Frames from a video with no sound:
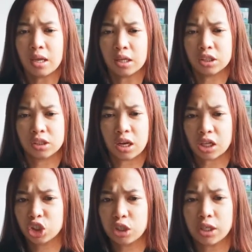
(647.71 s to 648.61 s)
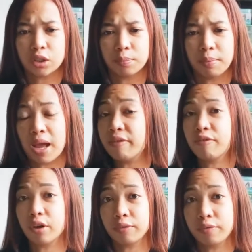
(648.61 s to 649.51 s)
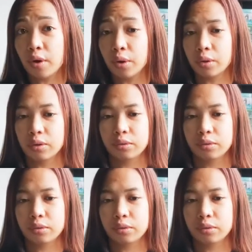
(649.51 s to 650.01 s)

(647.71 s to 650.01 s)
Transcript: is largely to blame for the fall.